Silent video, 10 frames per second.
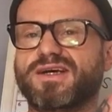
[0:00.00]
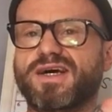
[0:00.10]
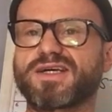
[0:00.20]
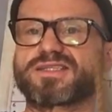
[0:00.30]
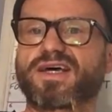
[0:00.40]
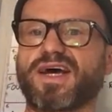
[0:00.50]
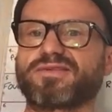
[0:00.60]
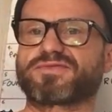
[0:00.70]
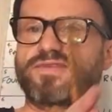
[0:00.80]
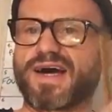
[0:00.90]
okay? So the hair
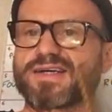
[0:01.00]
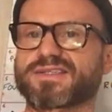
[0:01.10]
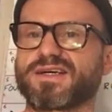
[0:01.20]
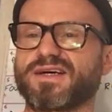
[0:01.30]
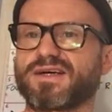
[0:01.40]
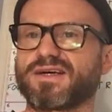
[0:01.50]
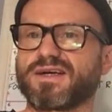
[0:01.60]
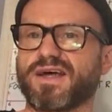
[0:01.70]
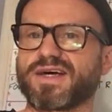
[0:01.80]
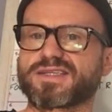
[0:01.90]
is flat,
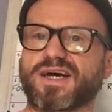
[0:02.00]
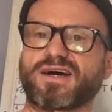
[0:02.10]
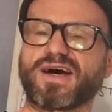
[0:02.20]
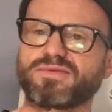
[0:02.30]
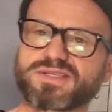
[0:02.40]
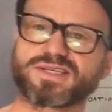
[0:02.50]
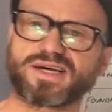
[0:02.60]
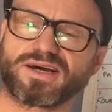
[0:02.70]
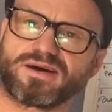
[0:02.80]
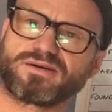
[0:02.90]
and that's how we see
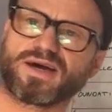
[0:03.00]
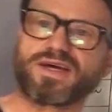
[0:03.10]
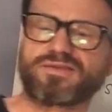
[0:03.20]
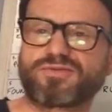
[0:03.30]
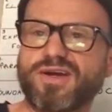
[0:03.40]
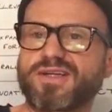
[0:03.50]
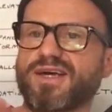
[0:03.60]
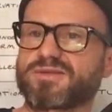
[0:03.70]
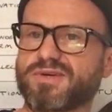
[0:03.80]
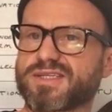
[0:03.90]
it. And then 3D
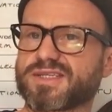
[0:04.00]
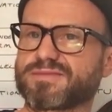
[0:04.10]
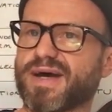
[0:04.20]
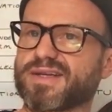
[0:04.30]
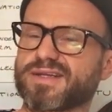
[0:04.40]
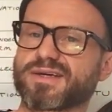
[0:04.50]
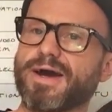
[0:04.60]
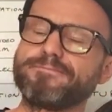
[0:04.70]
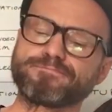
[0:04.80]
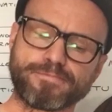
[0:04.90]
is when it's expanded,
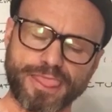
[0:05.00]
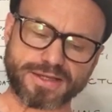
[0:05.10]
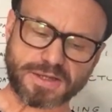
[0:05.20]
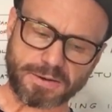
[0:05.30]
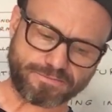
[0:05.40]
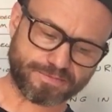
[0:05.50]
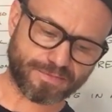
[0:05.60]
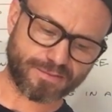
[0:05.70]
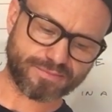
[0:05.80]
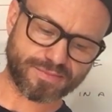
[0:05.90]
okay? So,
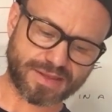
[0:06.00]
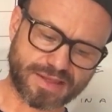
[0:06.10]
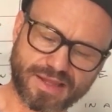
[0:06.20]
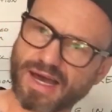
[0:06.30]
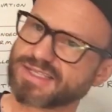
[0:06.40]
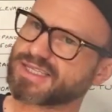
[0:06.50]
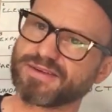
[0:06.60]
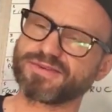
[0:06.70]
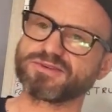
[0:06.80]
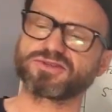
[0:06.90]
as I say,
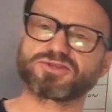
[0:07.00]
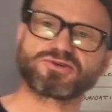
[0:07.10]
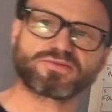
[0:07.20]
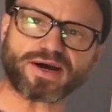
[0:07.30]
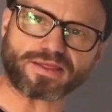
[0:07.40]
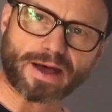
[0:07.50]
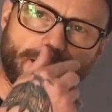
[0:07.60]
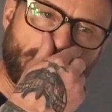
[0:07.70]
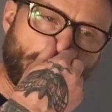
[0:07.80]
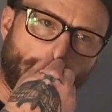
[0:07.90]
if you're not too sure about
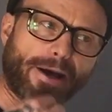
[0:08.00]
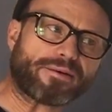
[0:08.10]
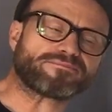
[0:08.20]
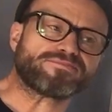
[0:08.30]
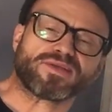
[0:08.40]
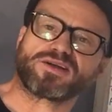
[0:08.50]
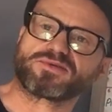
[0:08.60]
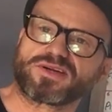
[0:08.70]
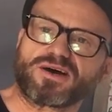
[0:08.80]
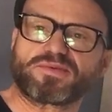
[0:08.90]
that, and you
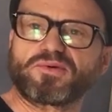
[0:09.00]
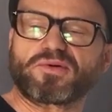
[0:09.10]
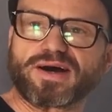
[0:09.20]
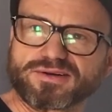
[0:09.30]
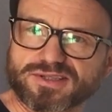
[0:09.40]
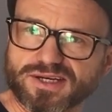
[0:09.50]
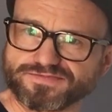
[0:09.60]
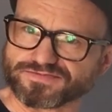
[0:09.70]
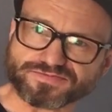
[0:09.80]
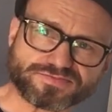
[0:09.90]
want to know a bit more about
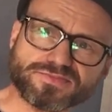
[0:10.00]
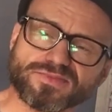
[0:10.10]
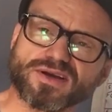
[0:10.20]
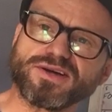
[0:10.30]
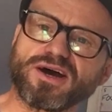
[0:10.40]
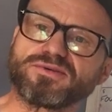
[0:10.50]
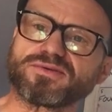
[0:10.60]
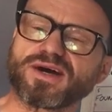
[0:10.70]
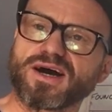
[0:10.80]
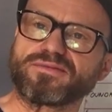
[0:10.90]
it, you
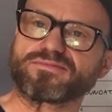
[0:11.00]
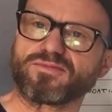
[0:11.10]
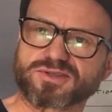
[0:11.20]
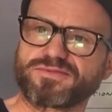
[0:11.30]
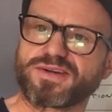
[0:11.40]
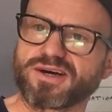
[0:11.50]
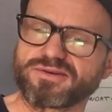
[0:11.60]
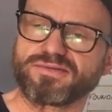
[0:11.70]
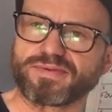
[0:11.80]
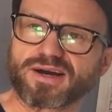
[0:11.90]
know, watch the
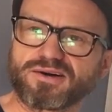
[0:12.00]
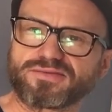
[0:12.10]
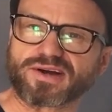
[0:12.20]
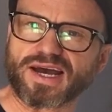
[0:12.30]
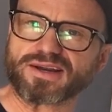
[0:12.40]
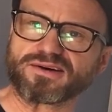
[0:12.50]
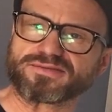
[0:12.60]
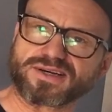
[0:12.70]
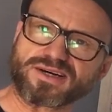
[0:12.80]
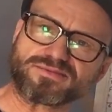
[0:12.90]
video back over again
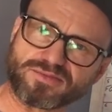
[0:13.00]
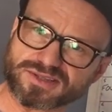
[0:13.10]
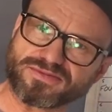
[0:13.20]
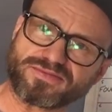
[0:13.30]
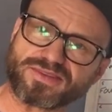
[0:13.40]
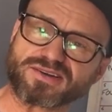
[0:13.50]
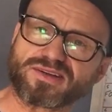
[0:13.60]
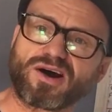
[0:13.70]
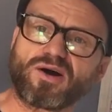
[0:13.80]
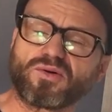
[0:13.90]
once I've done
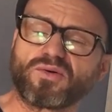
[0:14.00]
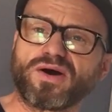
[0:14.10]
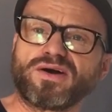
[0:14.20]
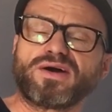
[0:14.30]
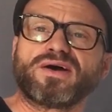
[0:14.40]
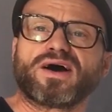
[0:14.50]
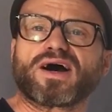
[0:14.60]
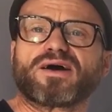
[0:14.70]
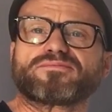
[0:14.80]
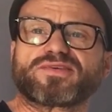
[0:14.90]
the whole
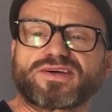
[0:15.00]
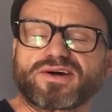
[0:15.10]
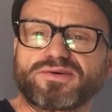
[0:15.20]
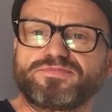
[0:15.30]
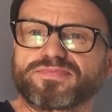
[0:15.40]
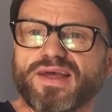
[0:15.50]
video,